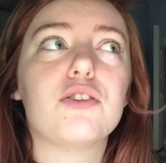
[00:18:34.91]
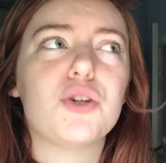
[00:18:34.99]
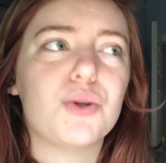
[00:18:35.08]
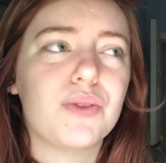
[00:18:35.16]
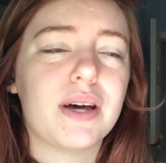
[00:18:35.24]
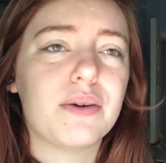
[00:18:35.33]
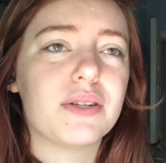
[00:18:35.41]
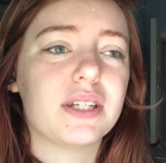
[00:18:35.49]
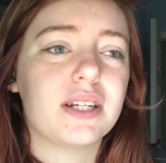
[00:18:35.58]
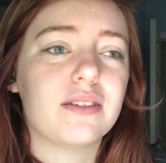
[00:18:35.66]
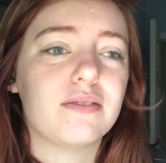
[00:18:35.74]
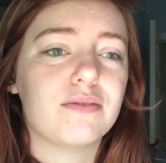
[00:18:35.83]

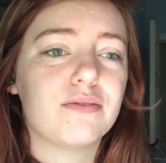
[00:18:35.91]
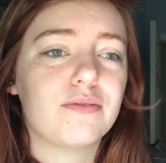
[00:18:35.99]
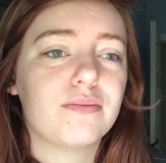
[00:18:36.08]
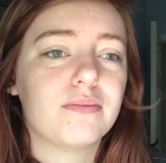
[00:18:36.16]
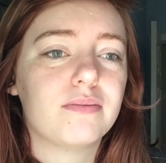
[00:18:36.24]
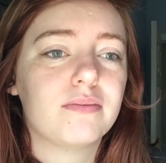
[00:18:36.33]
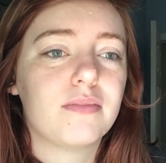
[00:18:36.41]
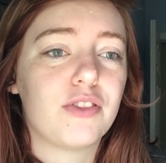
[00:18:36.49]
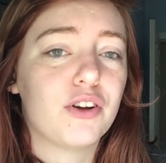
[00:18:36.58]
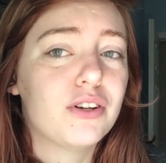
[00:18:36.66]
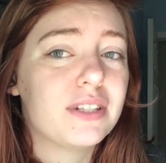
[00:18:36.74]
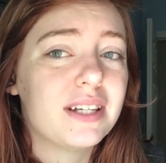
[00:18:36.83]

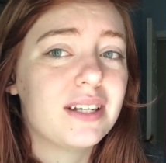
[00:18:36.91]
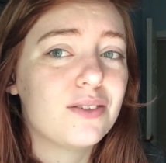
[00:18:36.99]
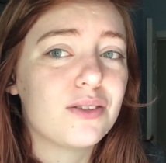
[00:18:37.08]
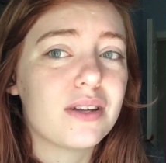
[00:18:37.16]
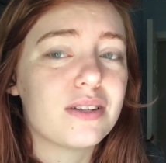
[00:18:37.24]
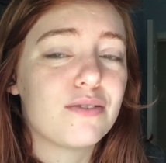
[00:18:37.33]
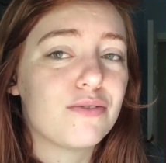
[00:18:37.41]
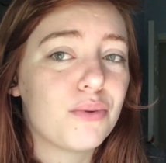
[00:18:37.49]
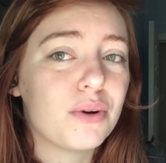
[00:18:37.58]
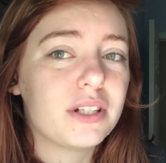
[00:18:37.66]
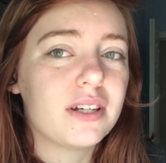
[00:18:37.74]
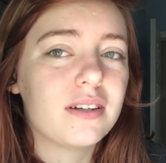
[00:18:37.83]

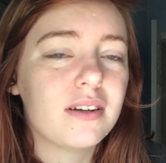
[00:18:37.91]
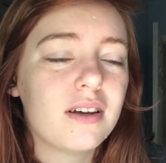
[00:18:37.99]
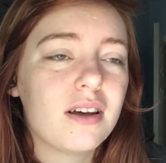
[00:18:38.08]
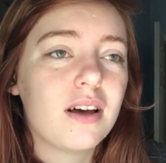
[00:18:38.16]
2014,